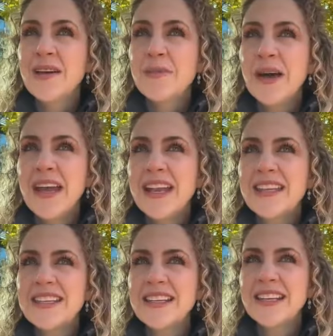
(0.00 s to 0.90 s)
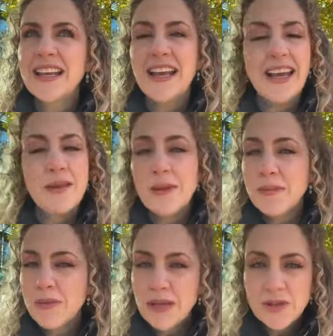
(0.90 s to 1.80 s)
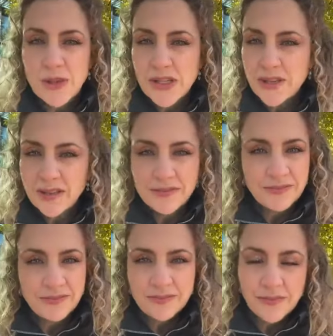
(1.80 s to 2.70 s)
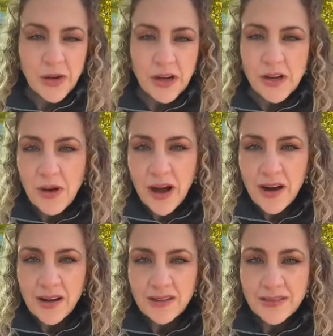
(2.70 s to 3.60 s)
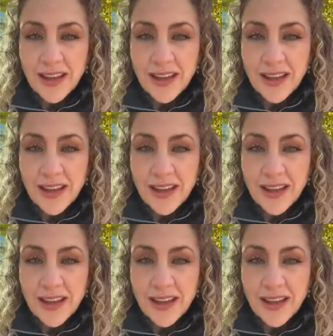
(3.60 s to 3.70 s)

But, and maybe it's winter where you are.